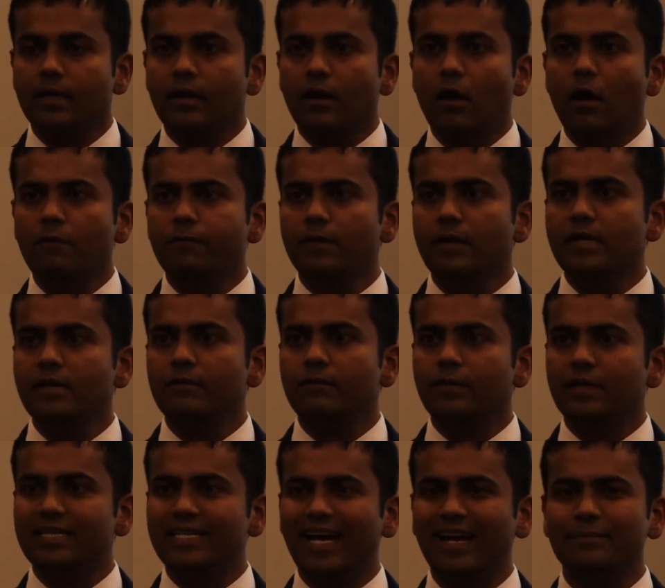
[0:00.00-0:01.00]
Often
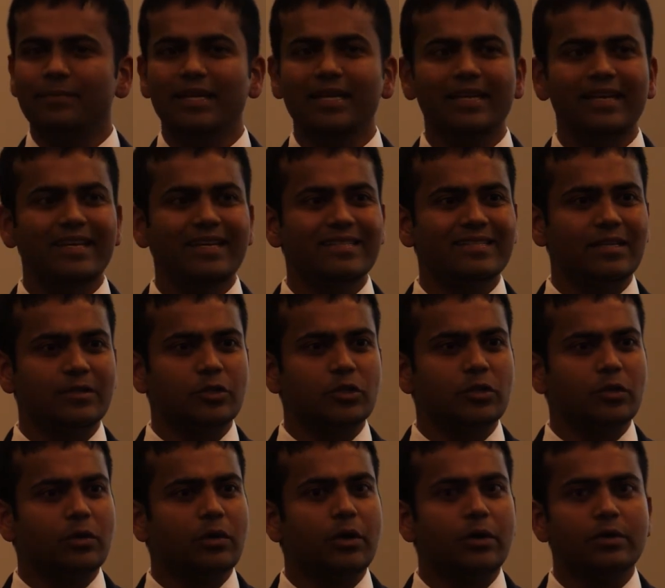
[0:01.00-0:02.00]
with diabetes and
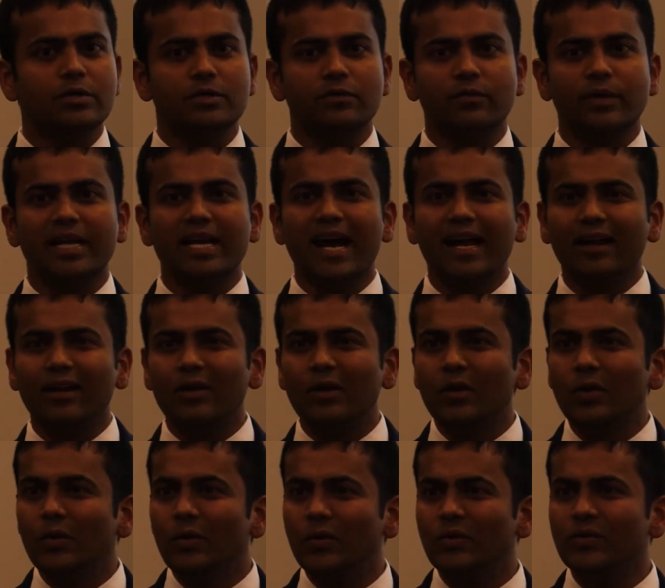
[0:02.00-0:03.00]
sugars, and we kind of
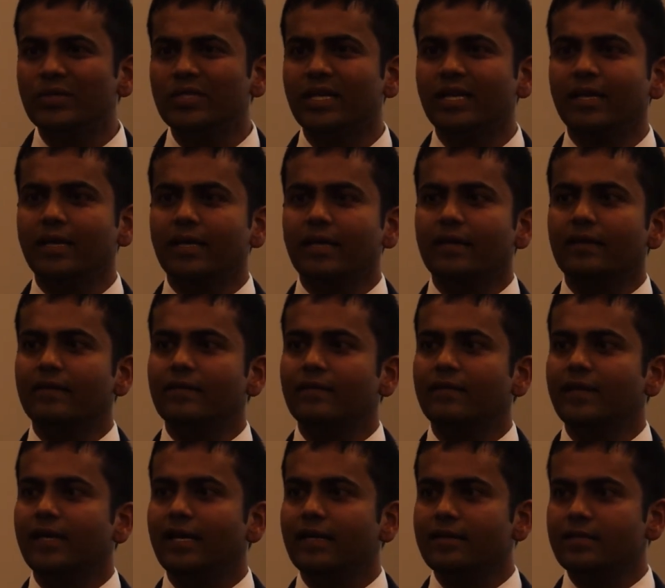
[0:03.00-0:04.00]
lose
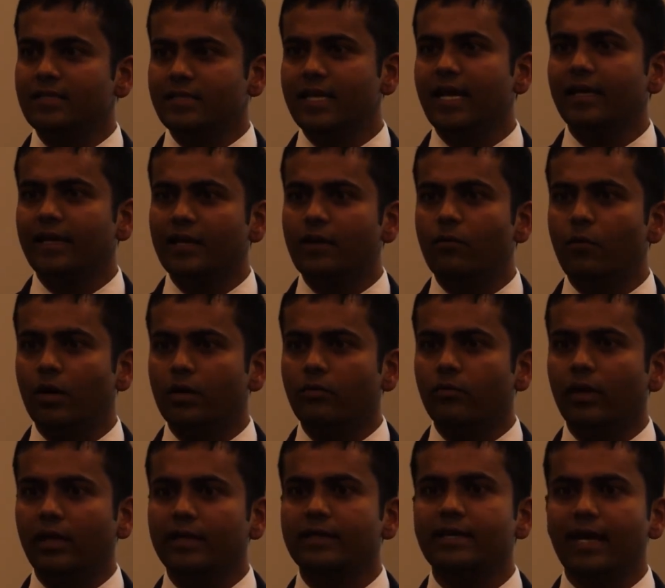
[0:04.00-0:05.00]
the understanding of what
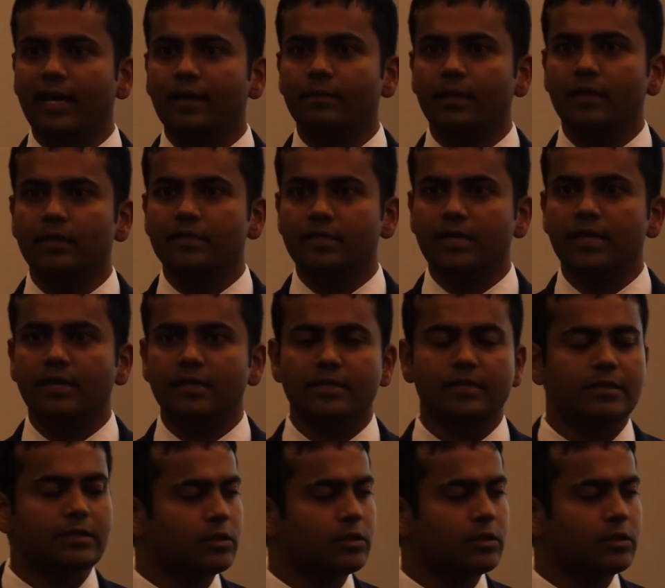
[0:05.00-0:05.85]
really diabetes is.